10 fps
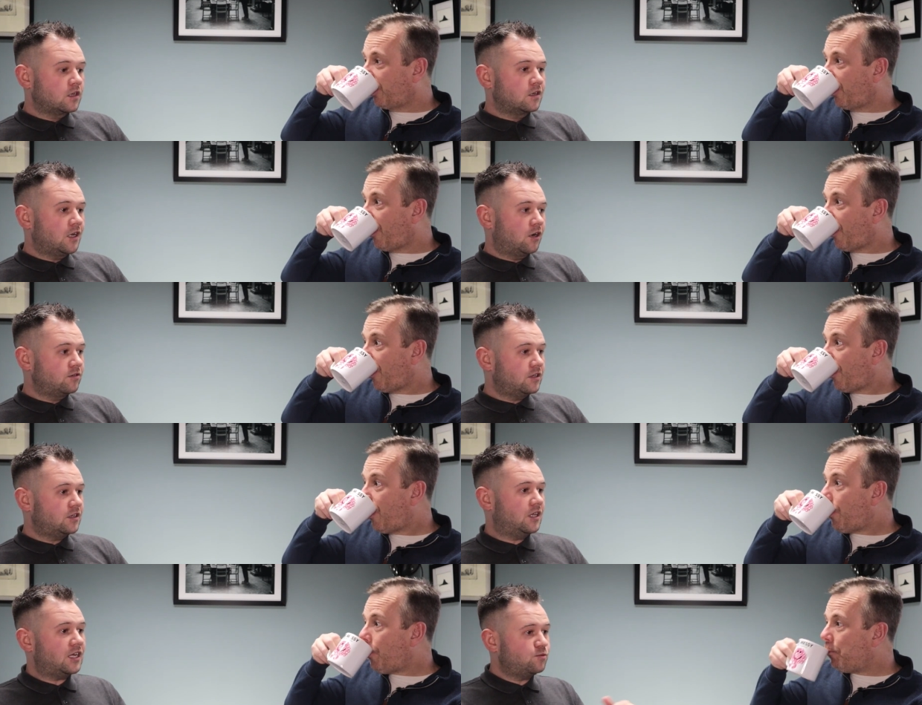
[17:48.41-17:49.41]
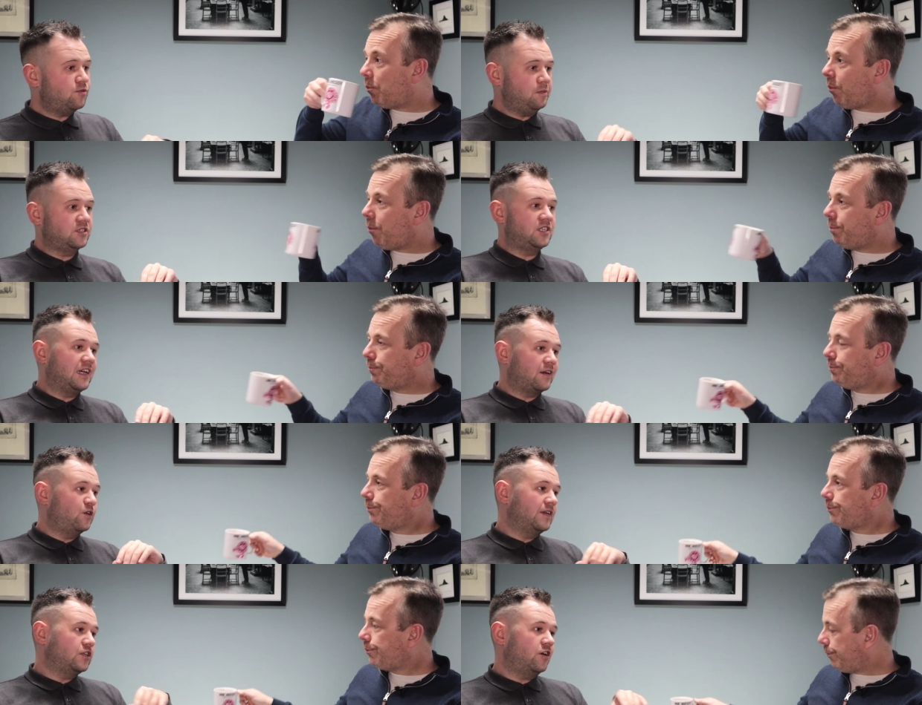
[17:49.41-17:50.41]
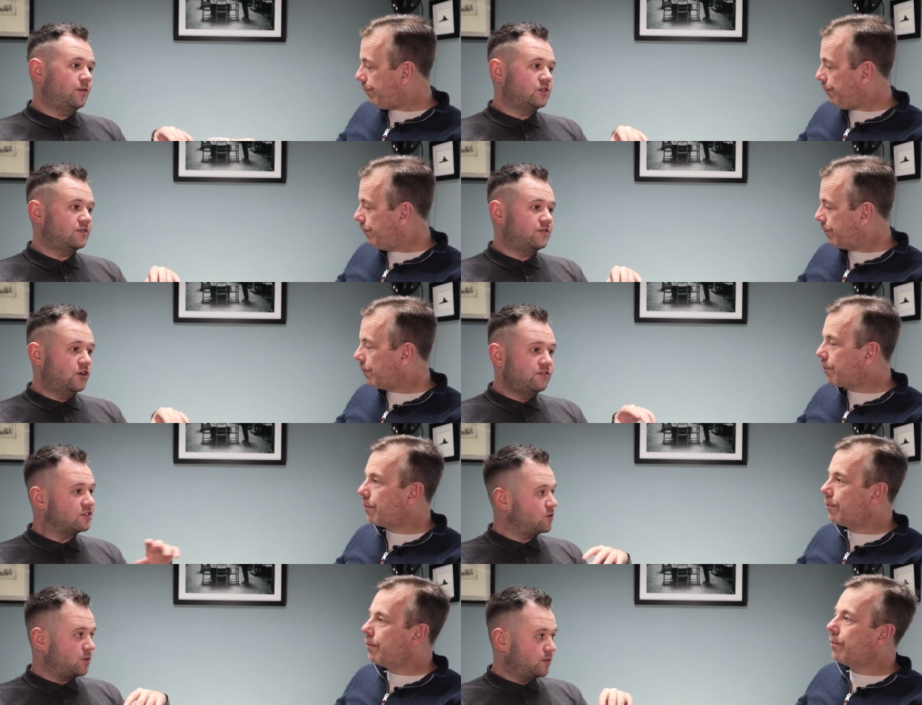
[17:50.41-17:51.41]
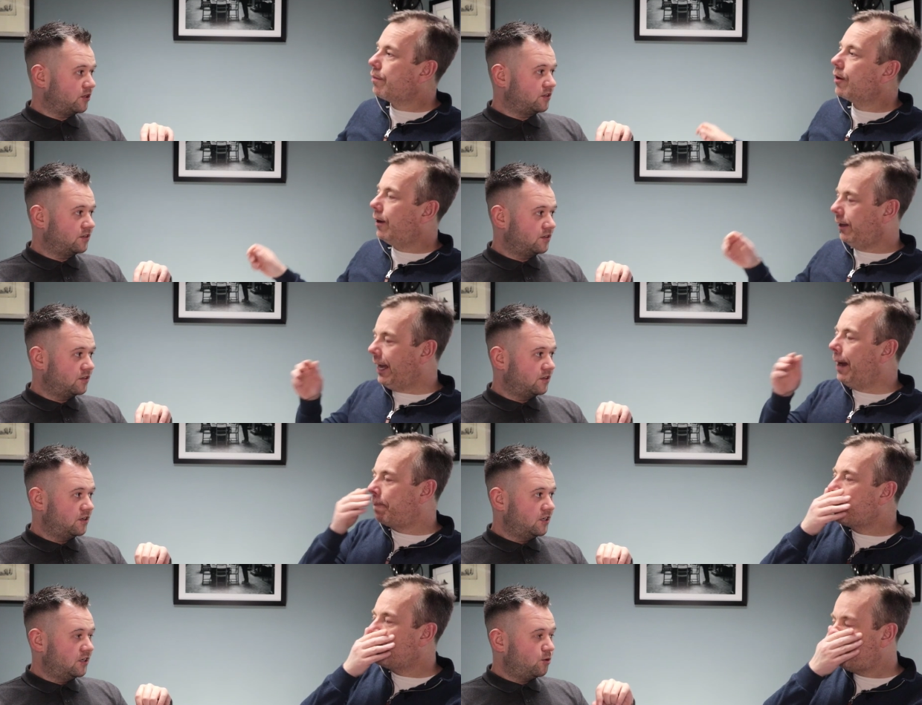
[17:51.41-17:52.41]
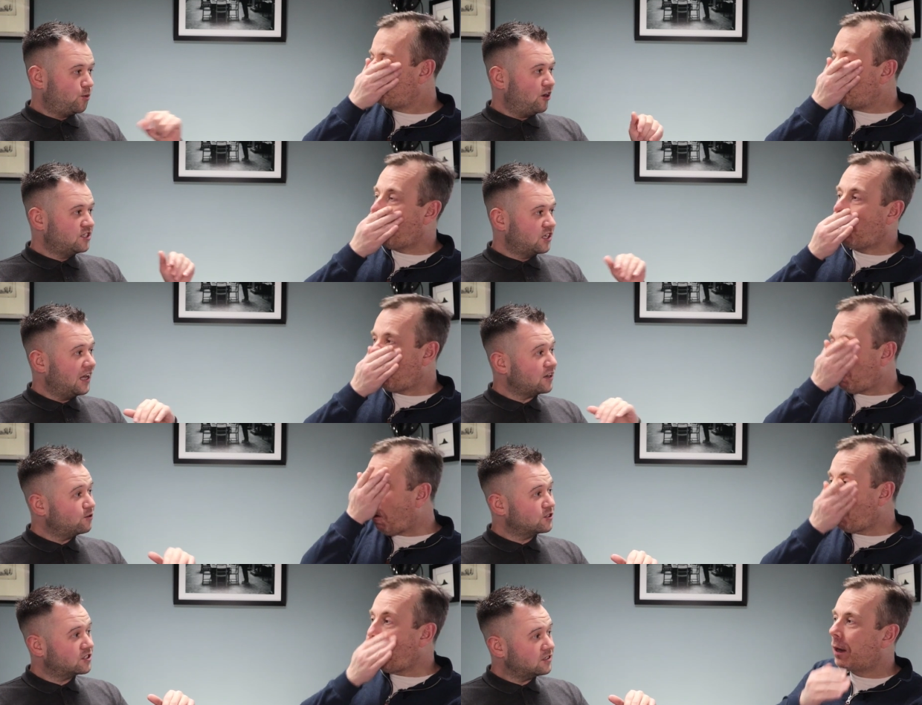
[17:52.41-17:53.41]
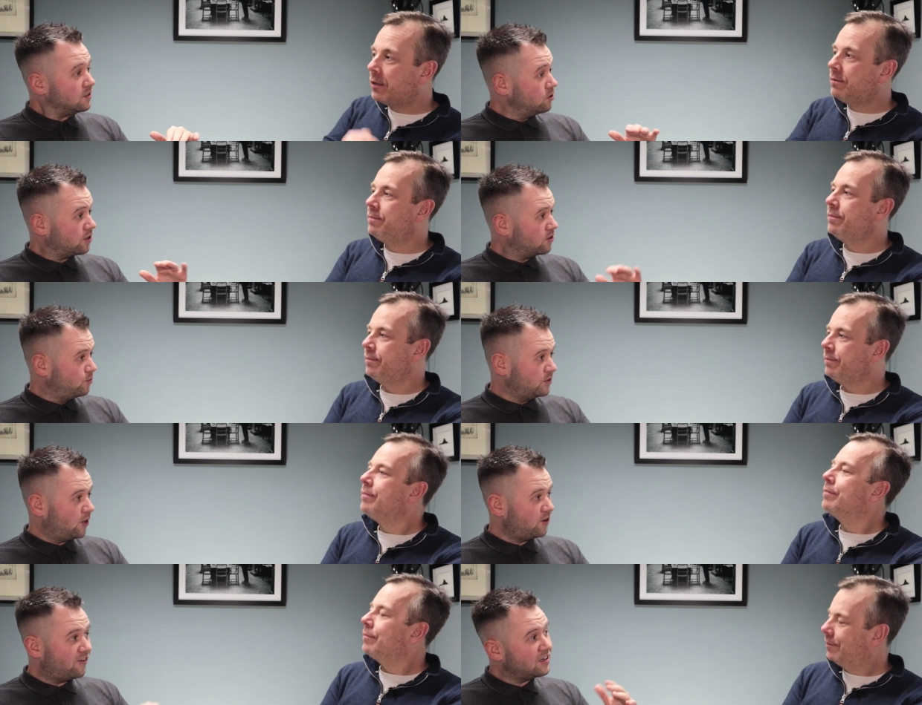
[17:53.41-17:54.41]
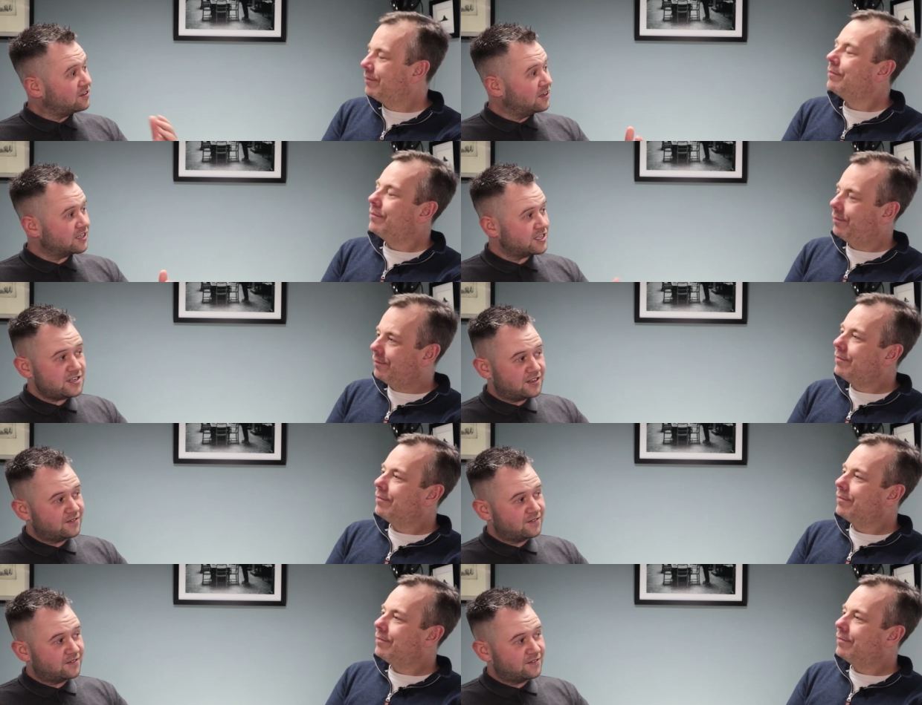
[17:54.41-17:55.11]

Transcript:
Speaker 1: Now, that's probably taken over jobs of hundreds of people. Yeah. But the price of Lego's not come down or anything, has it?